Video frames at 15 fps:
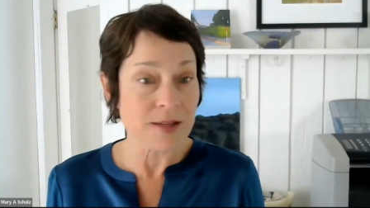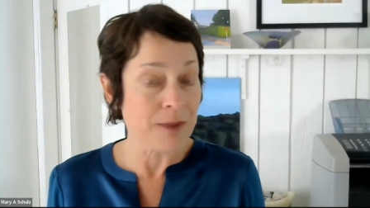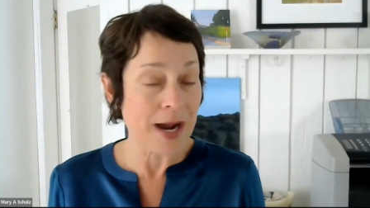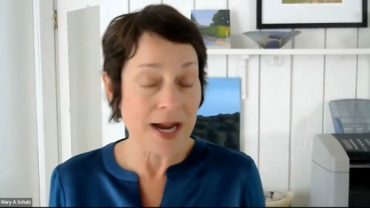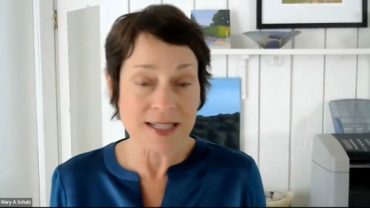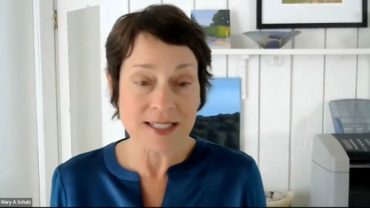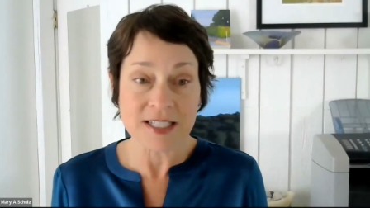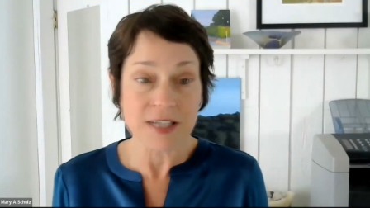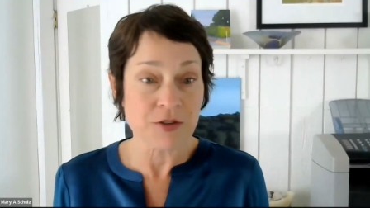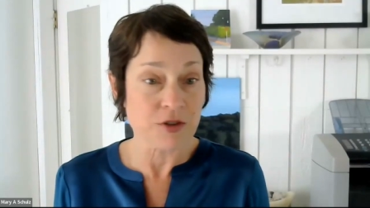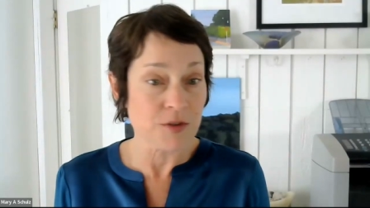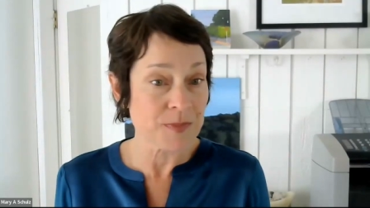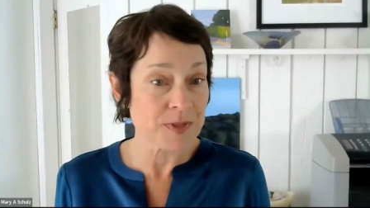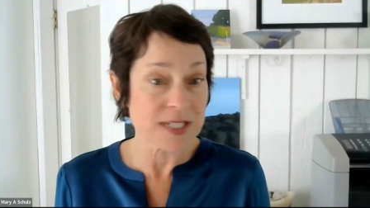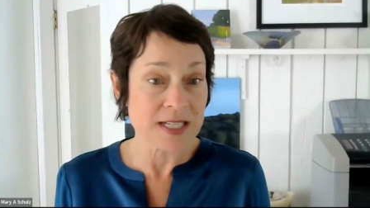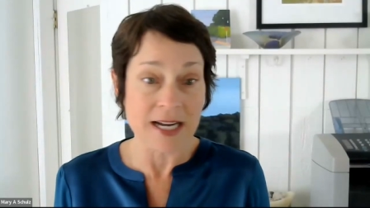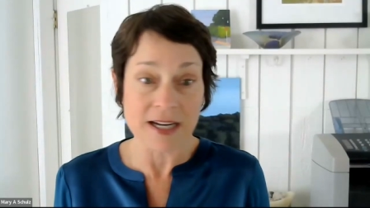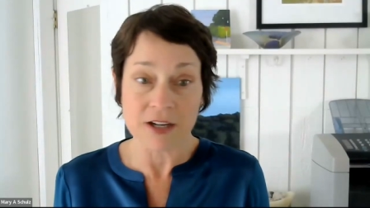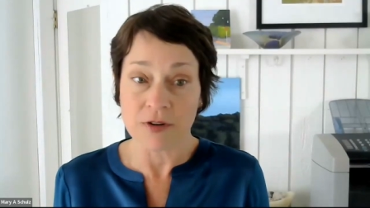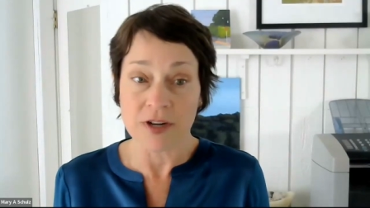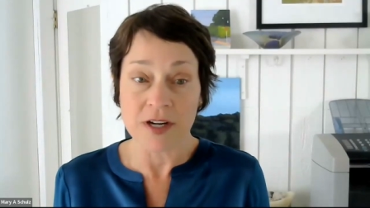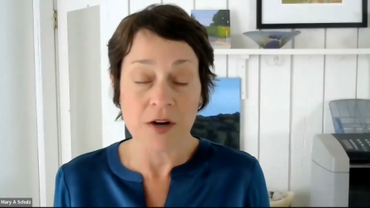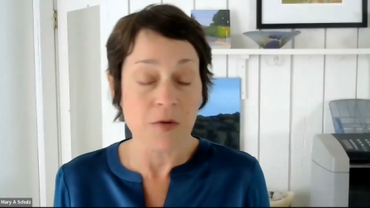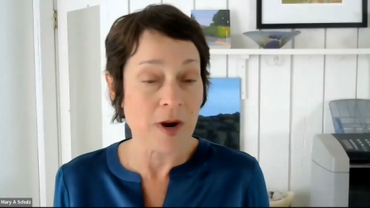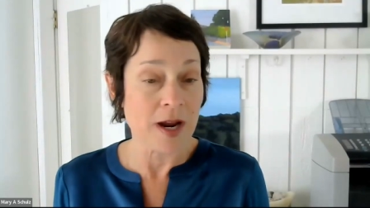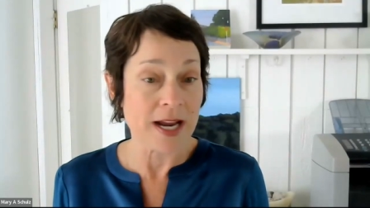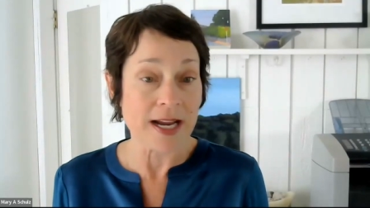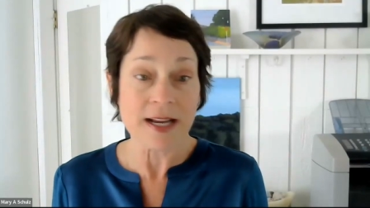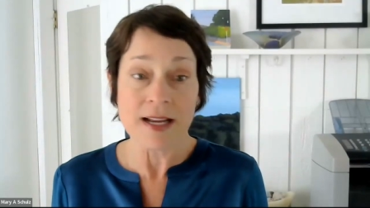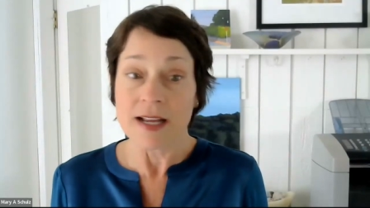The Posse group is not going
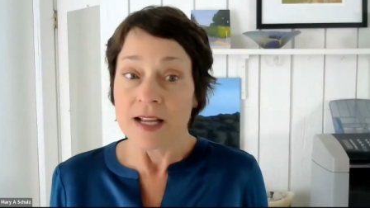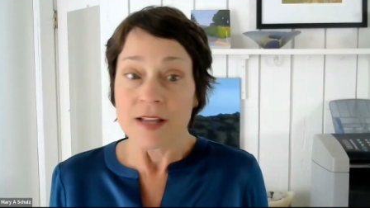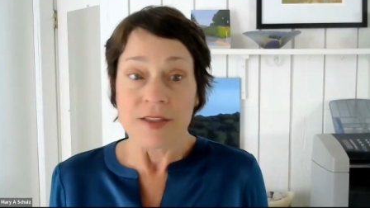away.